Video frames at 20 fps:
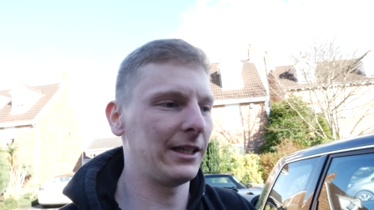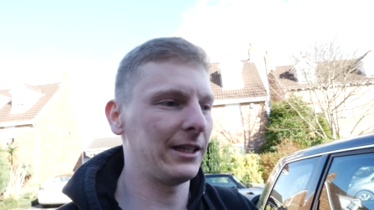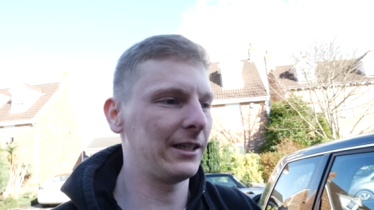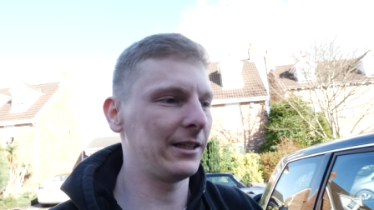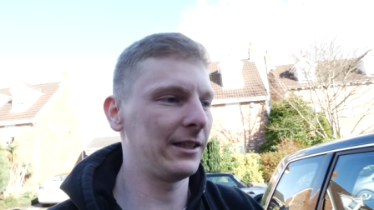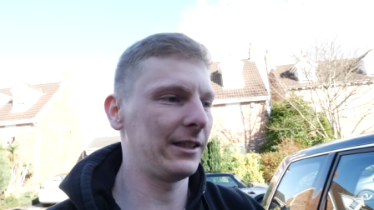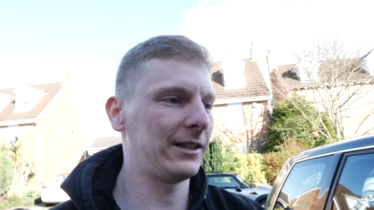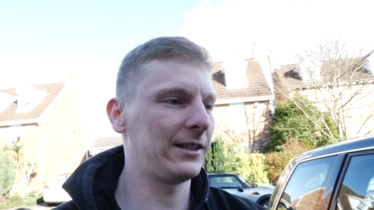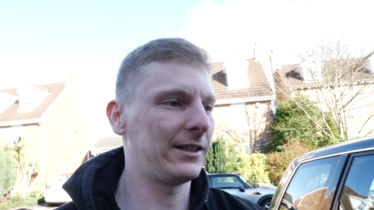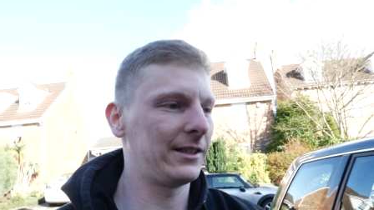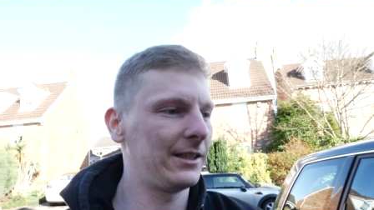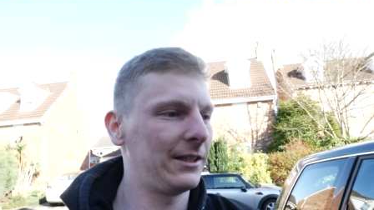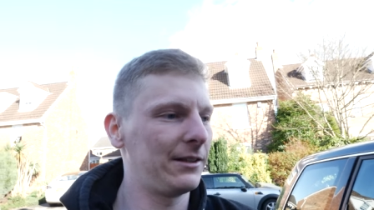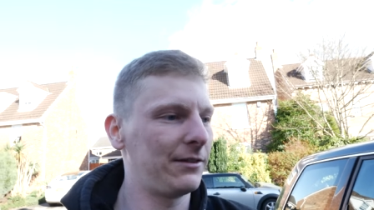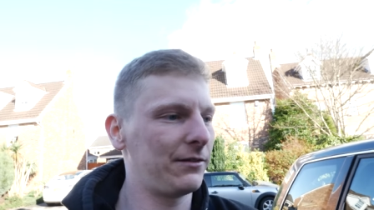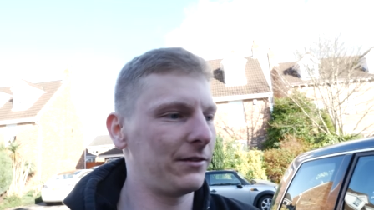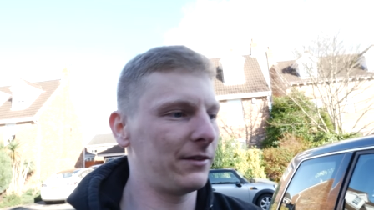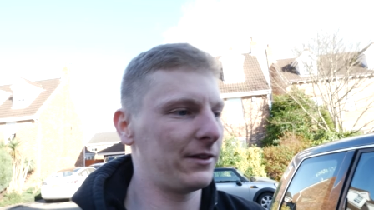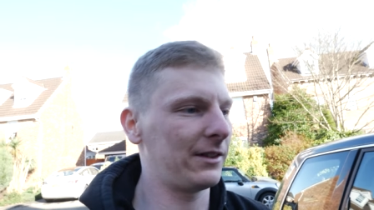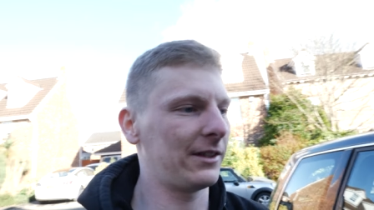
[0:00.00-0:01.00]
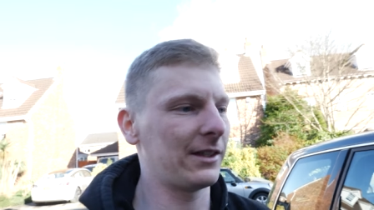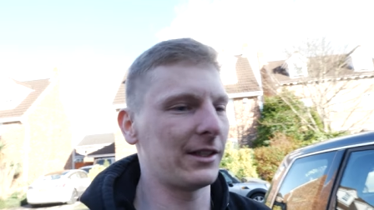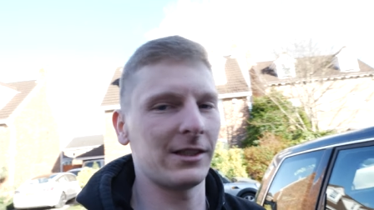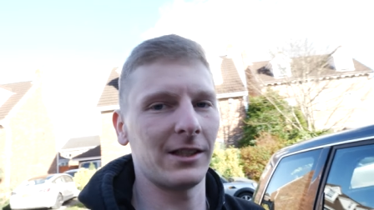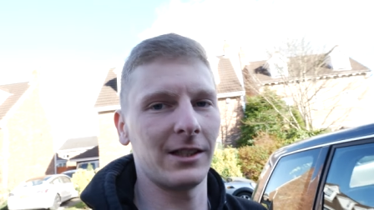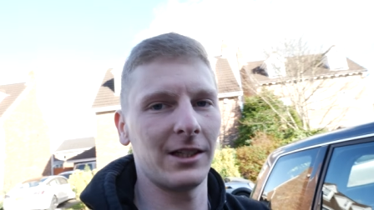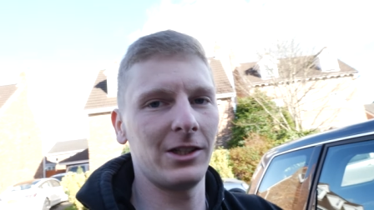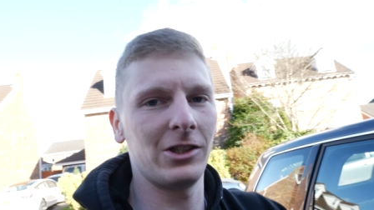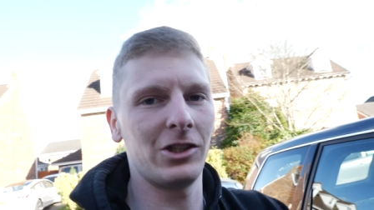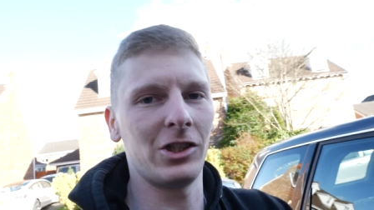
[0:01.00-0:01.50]
think. Let's see if there's
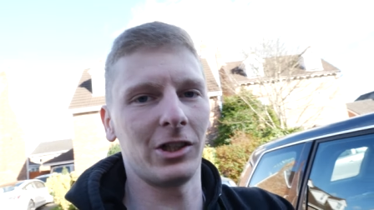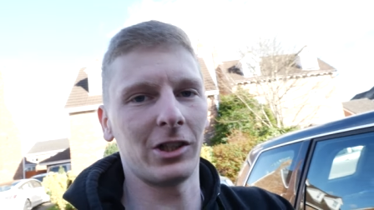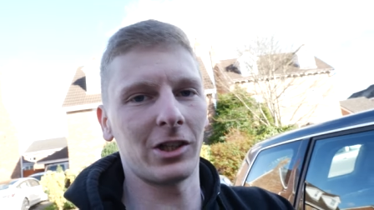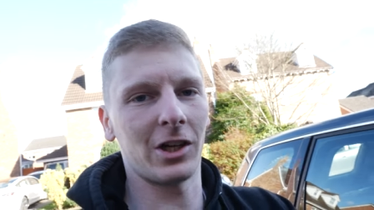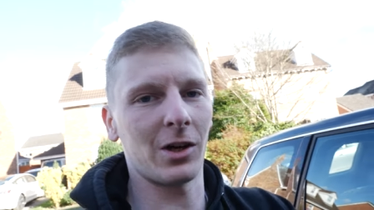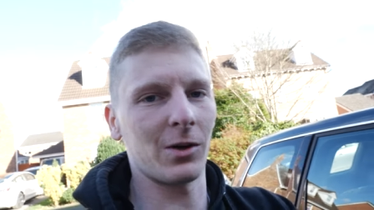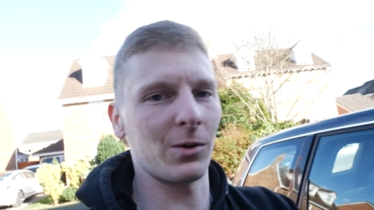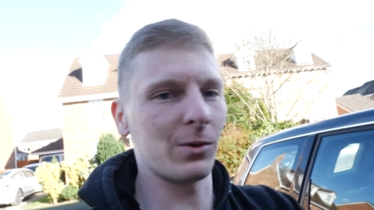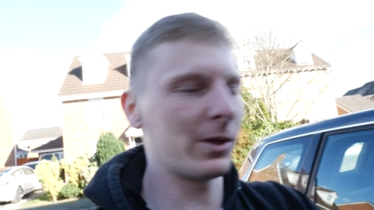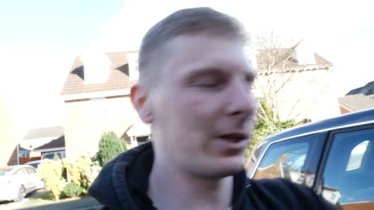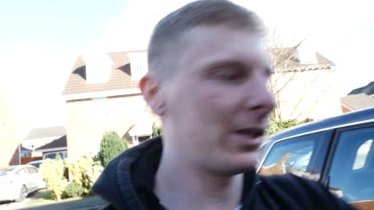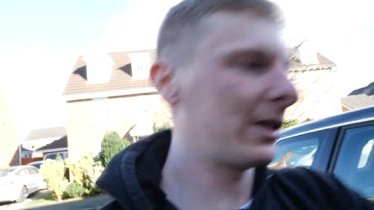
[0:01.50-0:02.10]
an engine code.